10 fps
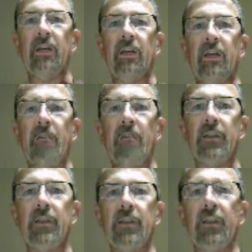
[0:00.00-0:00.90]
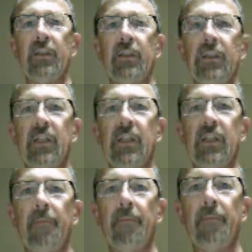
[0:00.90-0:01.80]
sure my spreadsheet is
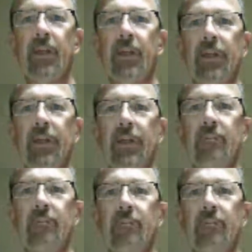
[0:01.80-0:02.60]
not protected.